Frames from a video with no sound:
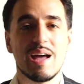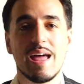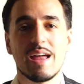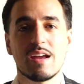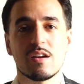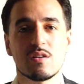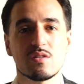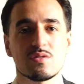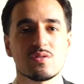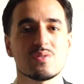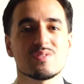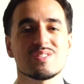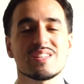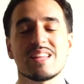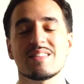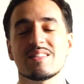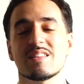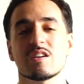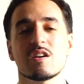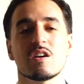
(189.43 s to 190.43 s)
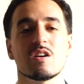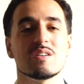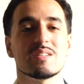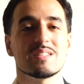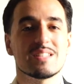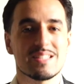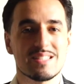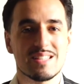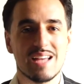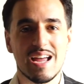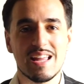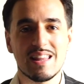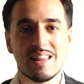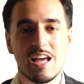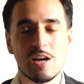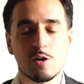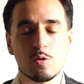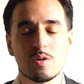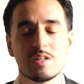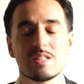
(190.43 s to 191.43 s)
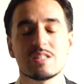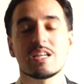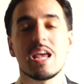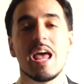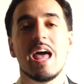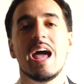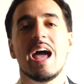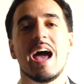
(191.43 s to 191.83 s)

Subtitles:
and it also set the current design language.